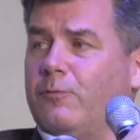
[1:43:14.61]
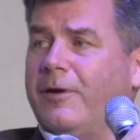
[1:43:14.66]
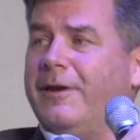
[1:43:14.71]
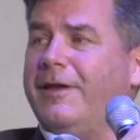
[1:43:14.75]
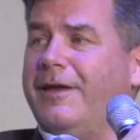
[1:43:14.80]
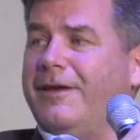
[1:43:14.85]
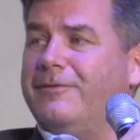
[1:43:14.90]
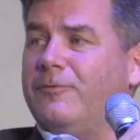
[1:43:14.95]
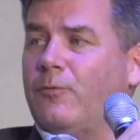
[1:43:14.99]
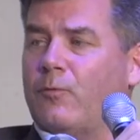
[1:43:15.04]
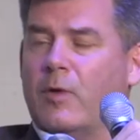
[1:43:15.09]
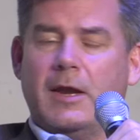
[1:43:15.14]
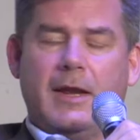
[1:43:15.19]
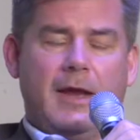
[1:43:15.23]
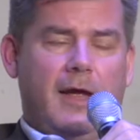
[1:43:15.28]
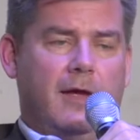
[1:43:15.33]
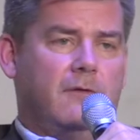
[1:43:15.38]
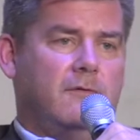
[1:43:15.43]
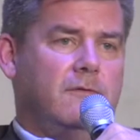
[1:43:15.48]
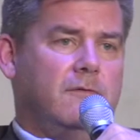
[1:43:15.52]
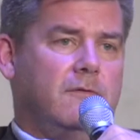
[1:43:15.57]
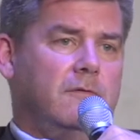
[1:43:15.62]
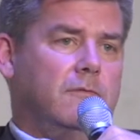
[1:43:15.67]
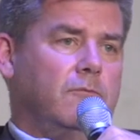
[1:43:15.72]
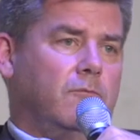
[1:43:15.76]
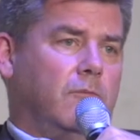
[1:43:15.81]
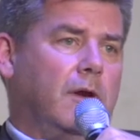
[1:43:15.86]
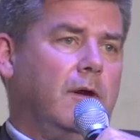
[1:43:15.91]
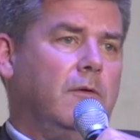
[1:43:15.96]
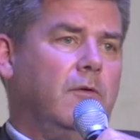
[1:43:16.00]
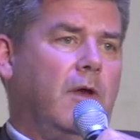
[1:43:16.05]
What, ha- what, has,
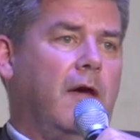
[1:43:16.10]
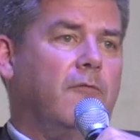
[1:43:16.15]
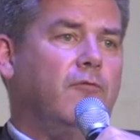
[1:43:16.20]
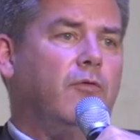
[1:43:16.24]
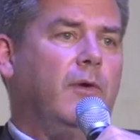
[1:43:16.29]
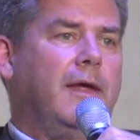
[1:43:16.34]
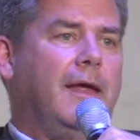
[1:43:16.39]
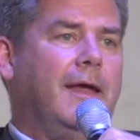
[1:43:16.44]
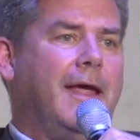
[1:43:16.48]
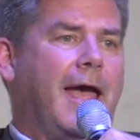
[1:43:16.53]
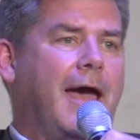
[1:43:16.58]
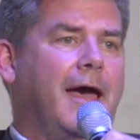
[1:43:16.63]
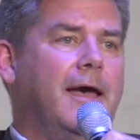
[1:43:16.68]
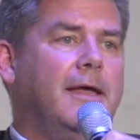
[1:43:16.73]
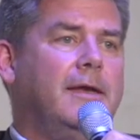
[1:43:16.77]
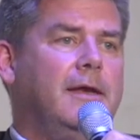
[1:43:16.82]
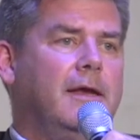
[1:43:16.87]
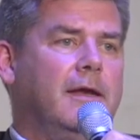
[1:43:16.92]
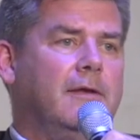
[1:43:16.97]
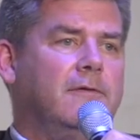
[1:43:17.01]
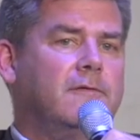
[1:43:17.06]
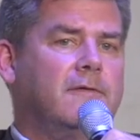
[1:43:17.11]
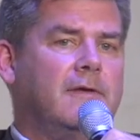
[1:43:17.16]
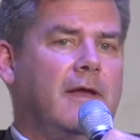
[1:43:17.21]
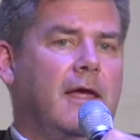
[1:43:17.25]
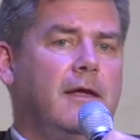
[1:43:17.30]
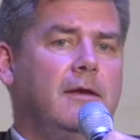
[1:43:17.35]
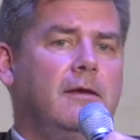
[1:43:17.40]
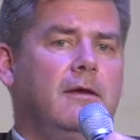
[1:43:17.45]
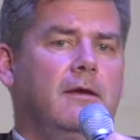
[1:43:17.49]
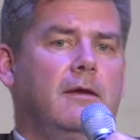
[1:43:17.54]
what have we had
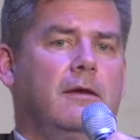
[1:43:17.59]
instead?